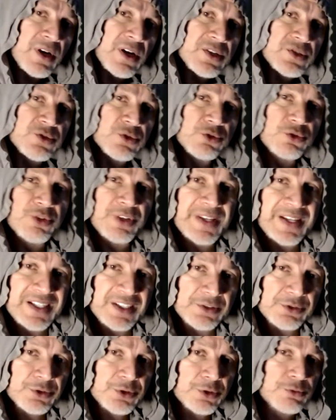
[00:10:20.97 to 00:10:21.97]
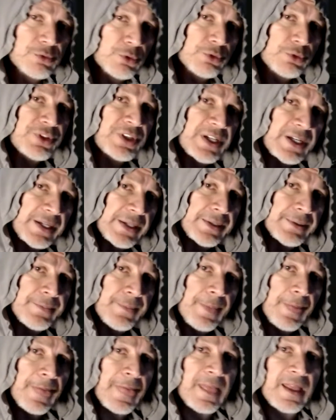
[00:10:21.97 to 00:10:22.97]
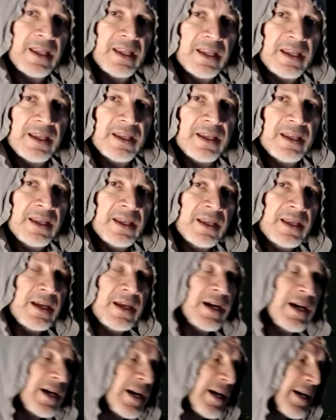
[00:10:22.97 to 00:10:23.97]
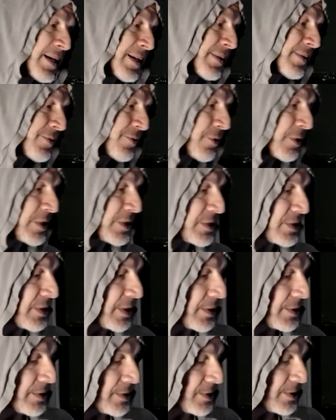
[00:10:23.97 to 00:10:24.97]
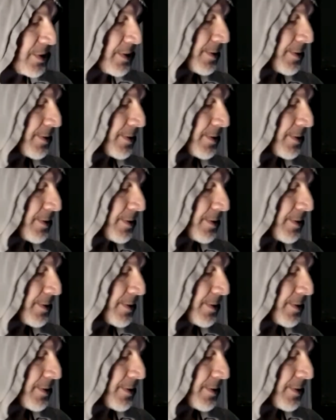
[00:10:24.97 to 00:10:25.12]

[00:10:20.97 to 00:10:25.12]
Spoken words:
also to get into a routine. For instance,